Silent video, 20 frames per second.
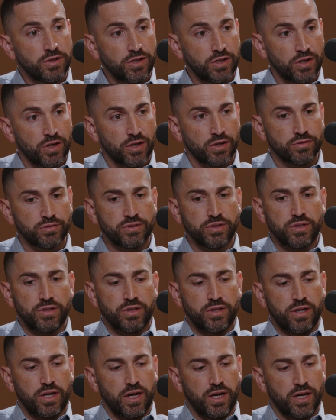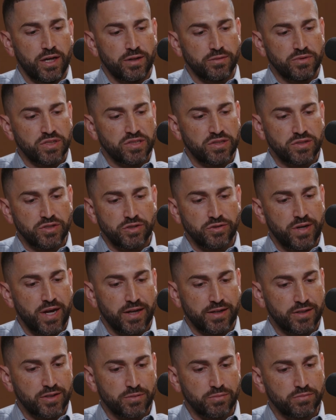You're
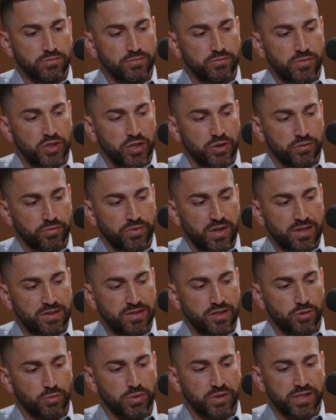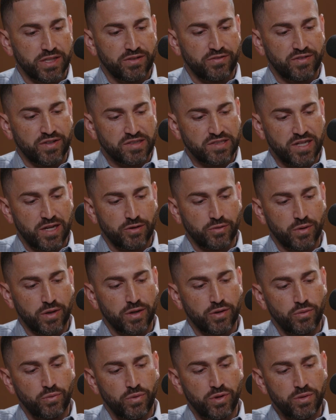not going to, that's their belief, etc.
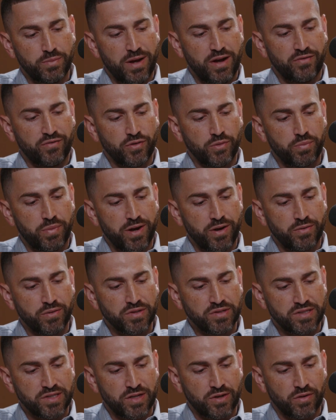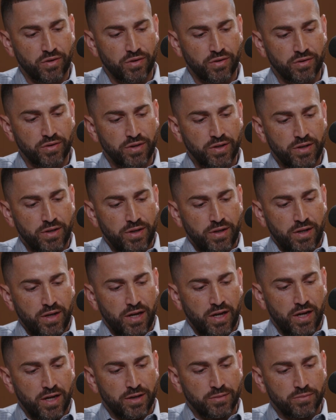What about for parents that are
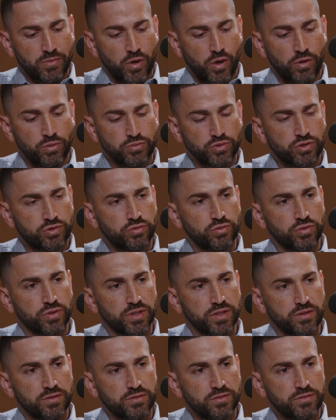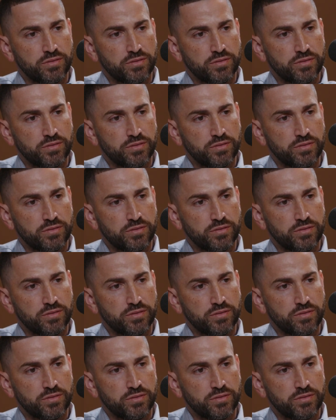homeschooling?